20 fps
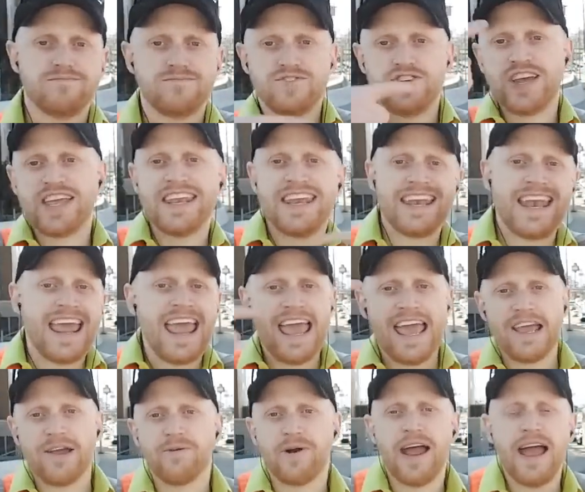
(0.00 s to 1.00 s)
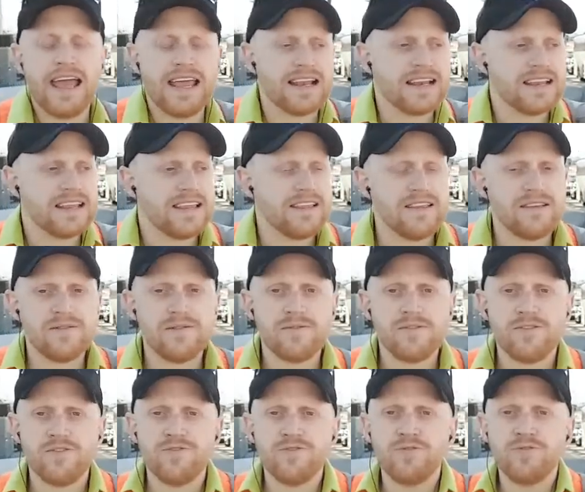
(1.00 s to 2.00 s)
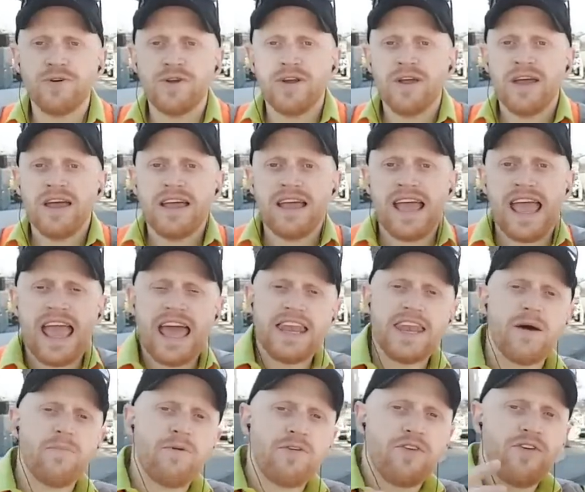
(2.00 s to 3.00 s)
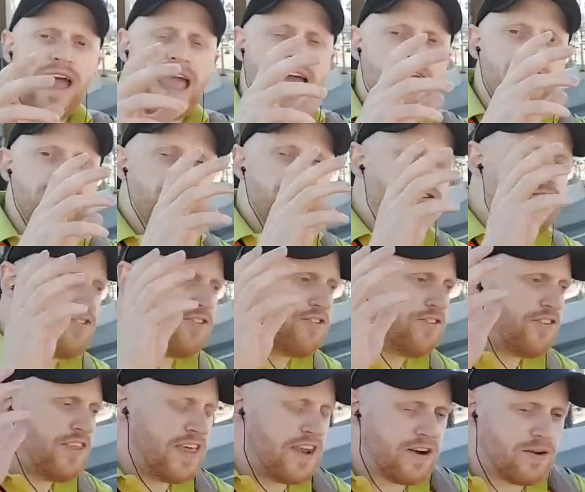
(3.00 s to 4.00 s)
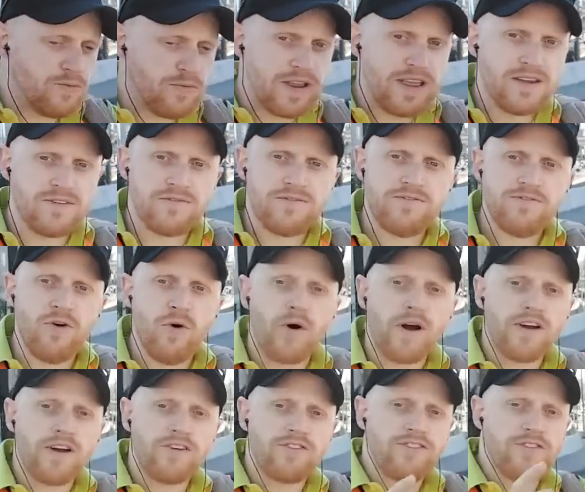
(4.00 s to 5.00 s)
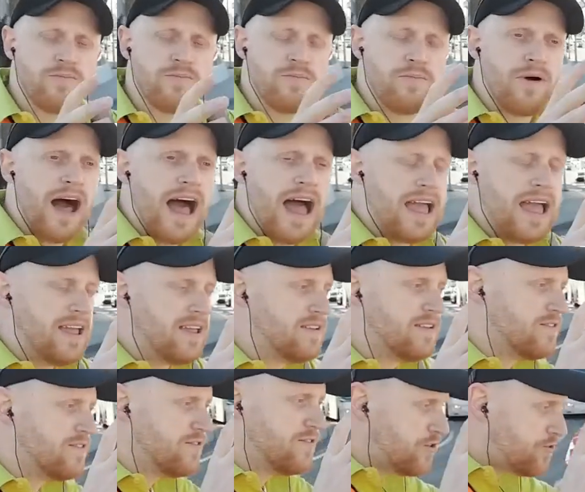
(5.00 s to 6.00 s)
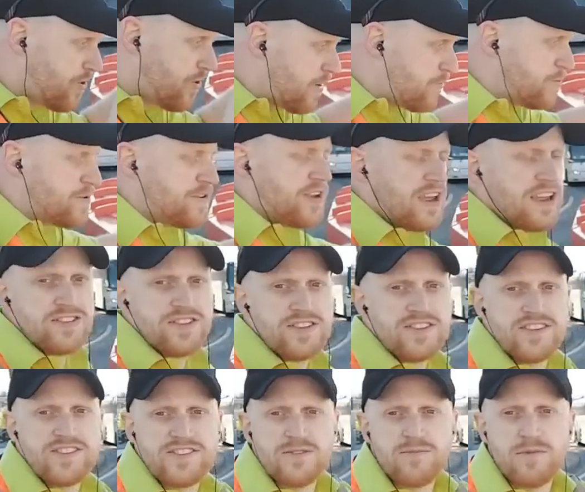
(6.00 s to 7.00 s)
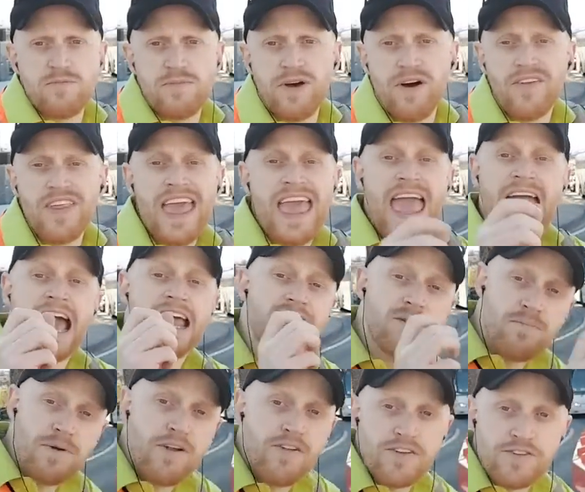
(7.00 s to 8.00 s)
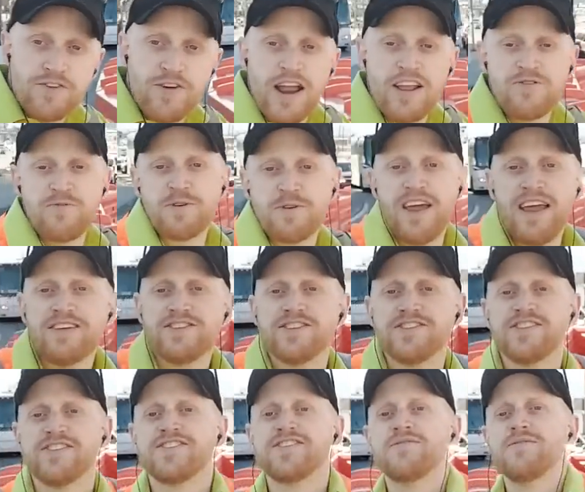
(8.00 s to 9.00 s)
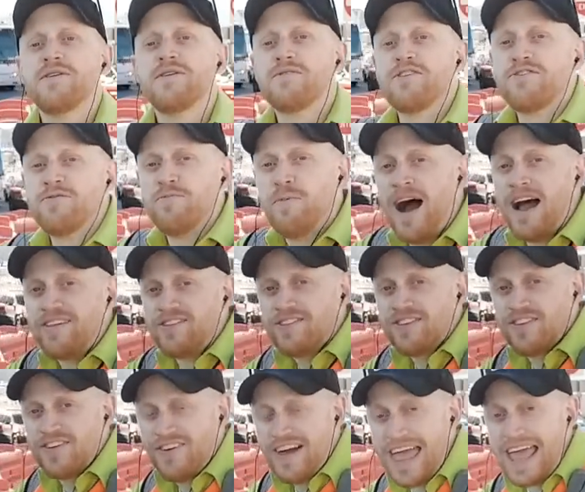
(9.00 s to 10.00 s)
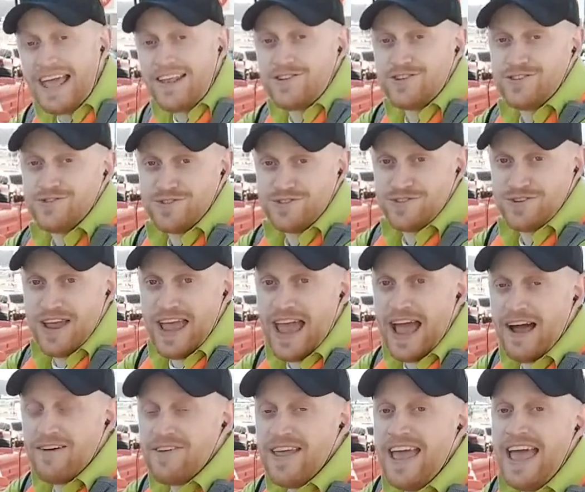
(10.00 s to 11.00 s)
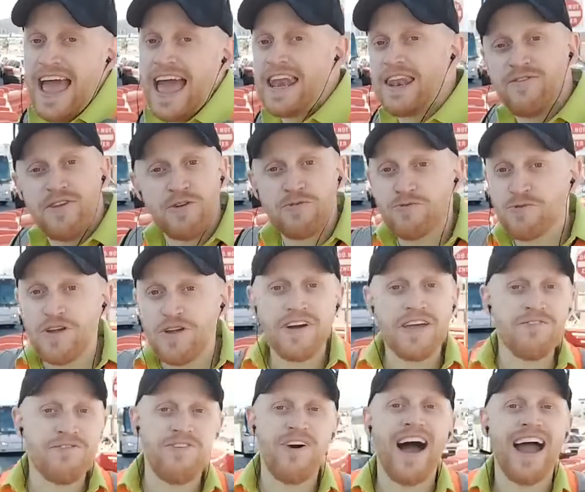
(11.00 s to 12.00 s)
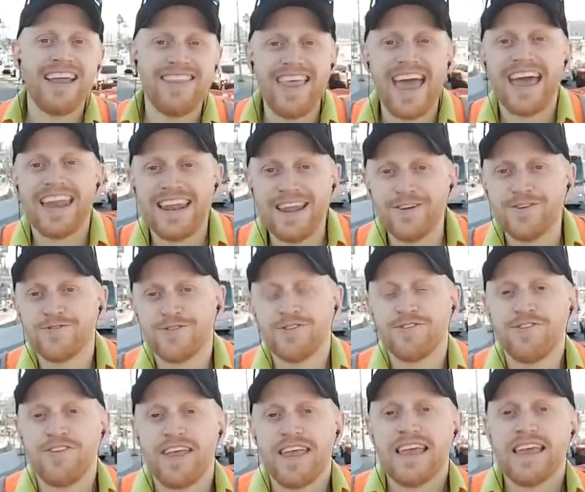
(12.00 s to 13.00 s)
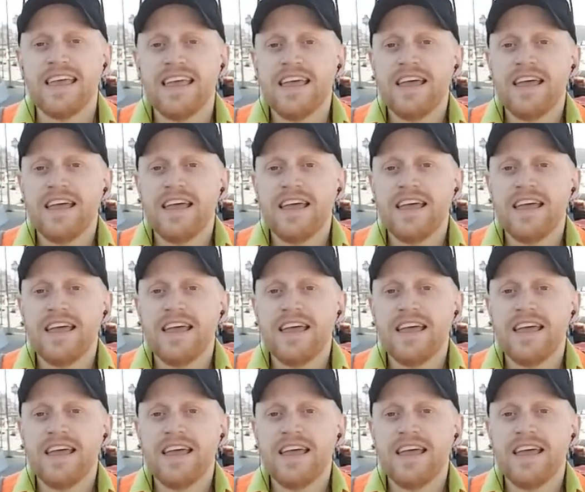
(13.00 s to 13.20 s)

chicken and egg, right? You, you end up with land uses that are reinforced by the transportation system you build, and you build a transportation system that responds to the land use you have. And if you really find that interesting,